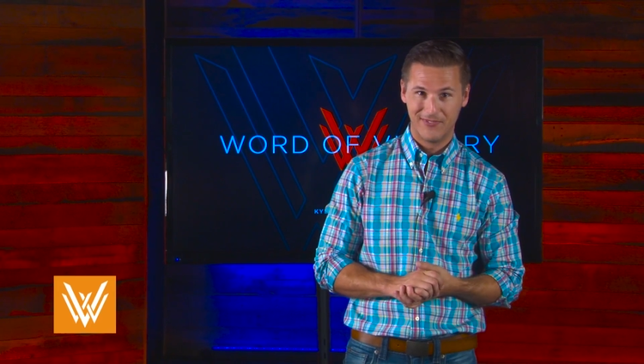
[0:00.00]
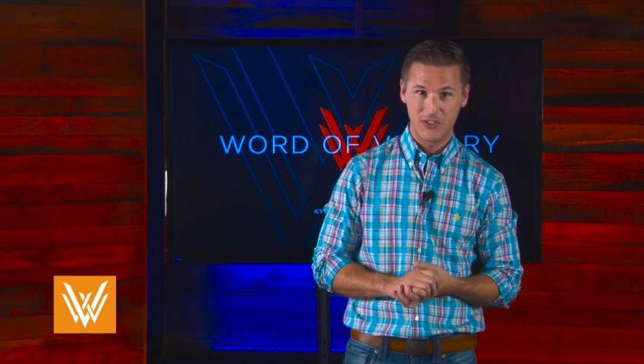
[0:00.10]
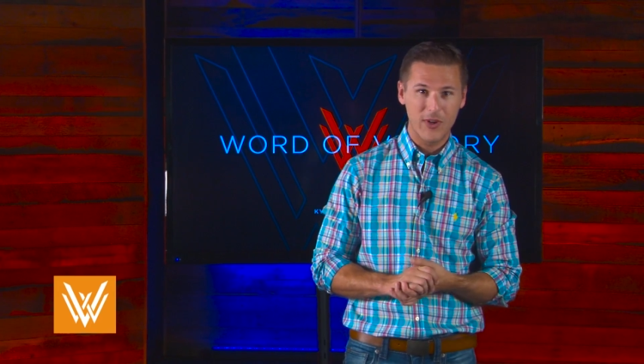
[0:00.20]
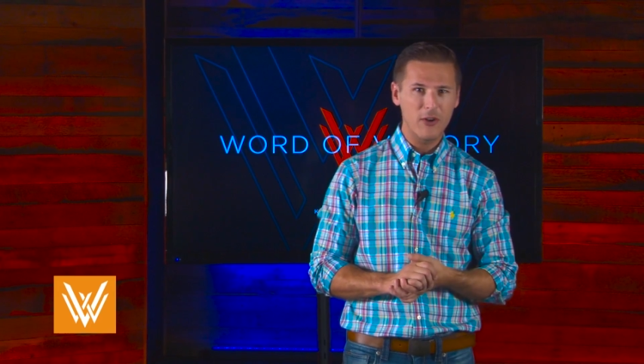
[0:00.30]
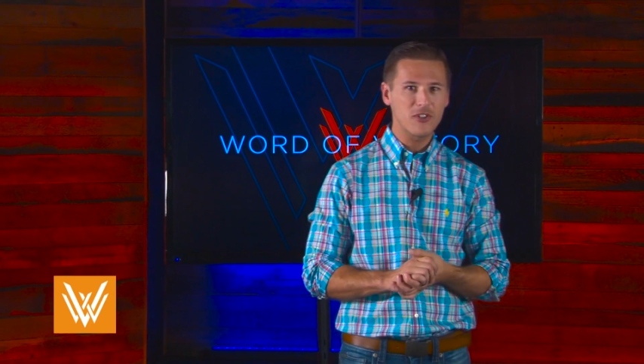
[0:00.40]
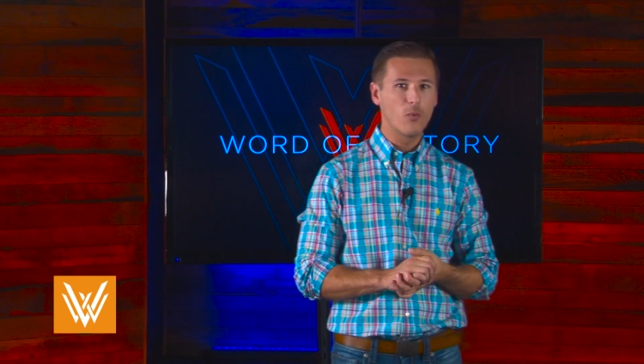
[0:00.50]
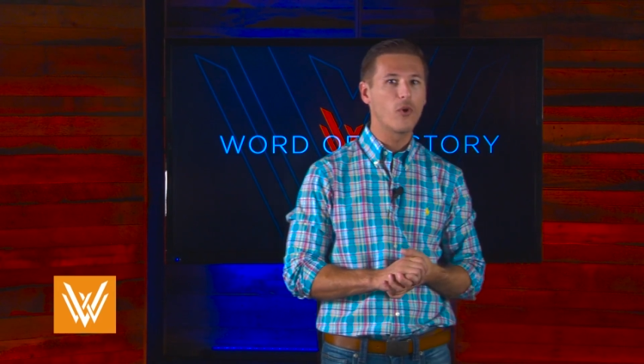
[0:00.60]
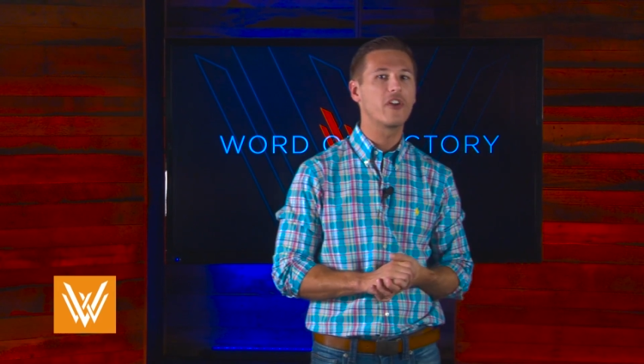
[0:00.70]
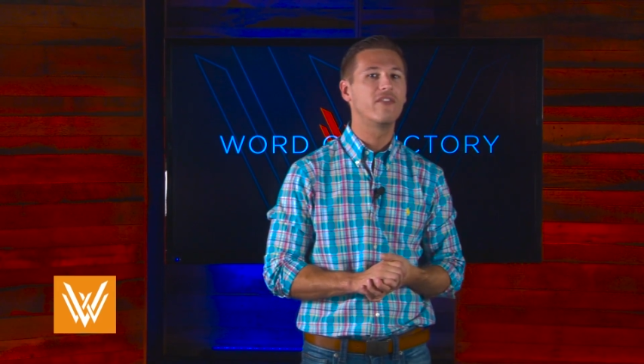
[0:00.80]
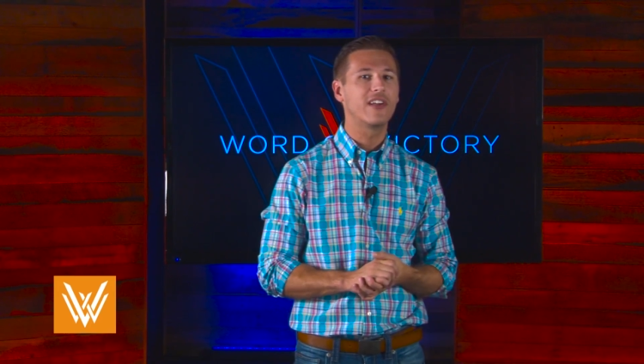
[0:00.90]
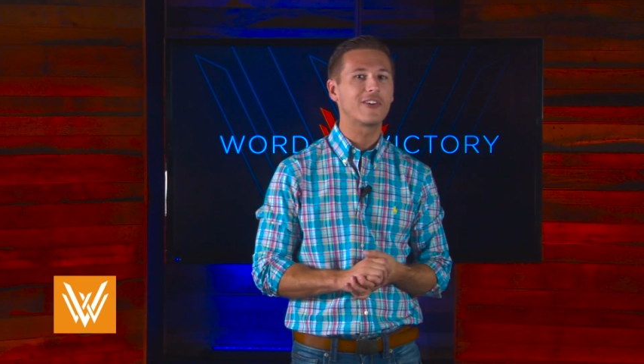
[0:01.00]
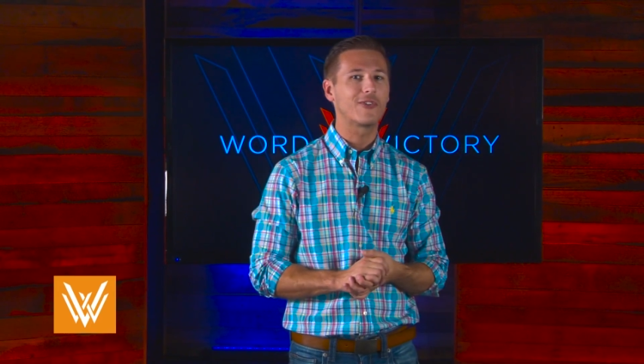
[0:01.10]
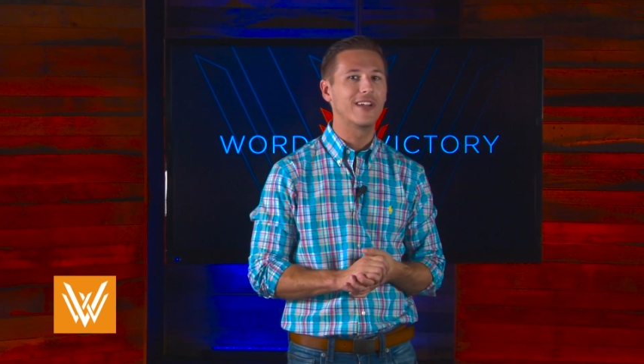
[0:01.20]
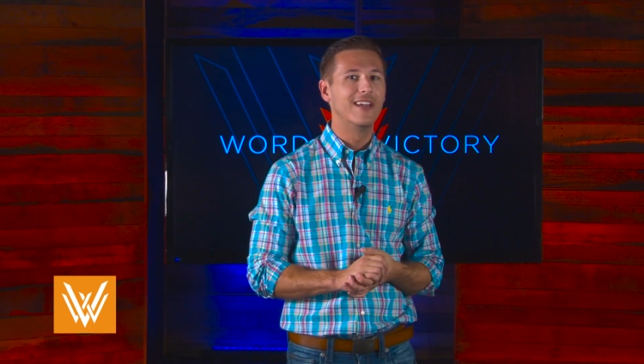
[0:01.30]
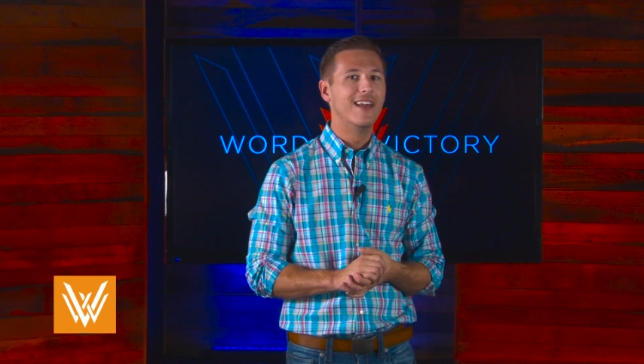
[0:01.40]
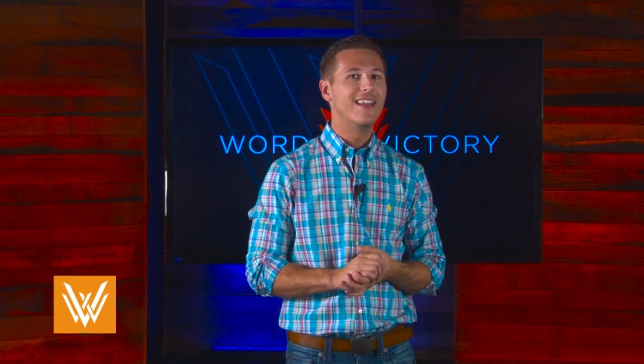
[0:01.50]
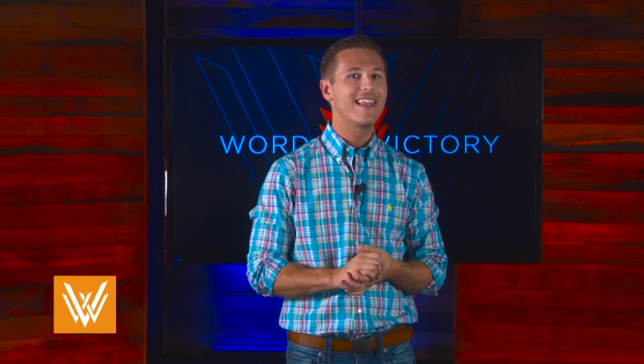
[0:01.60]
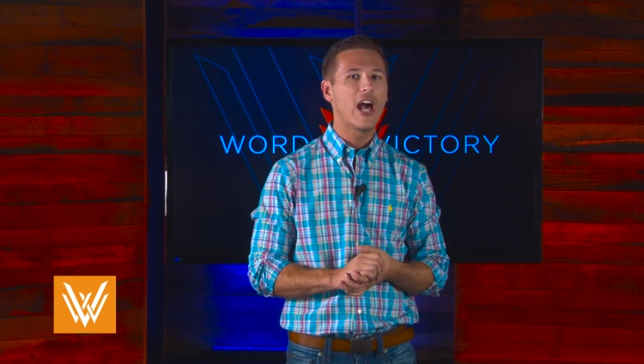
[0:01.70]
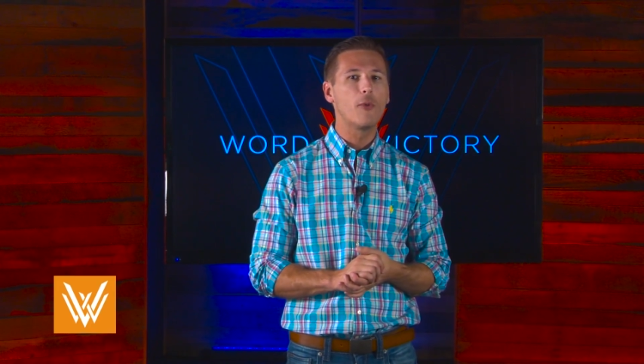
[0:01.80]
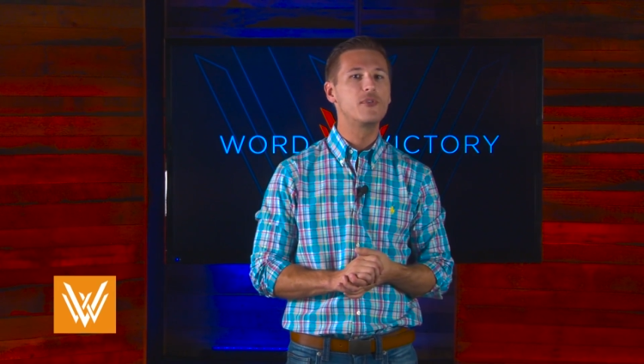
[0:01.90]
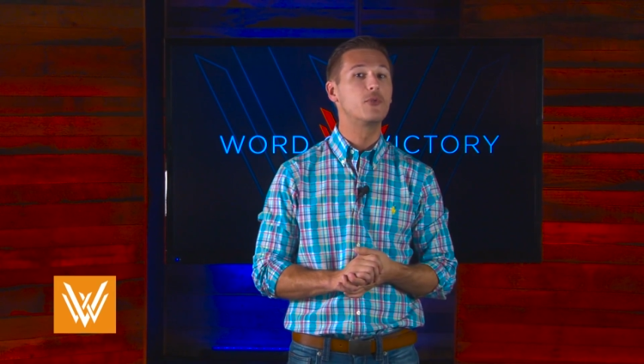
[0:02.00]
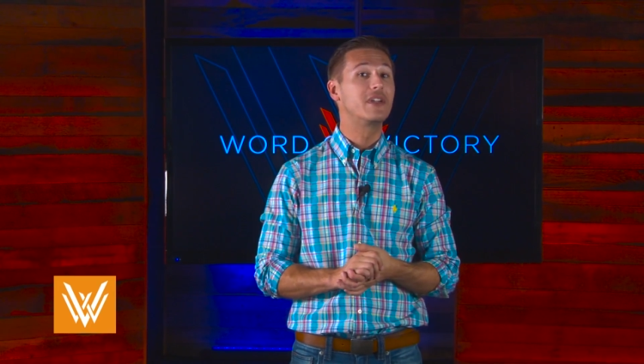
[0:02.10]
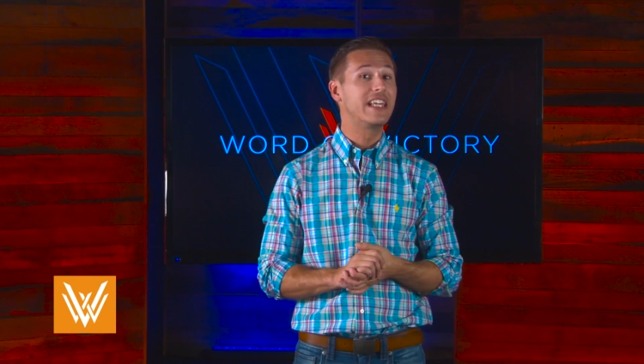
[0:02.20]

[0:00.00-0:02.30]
So here's a word of victory to help you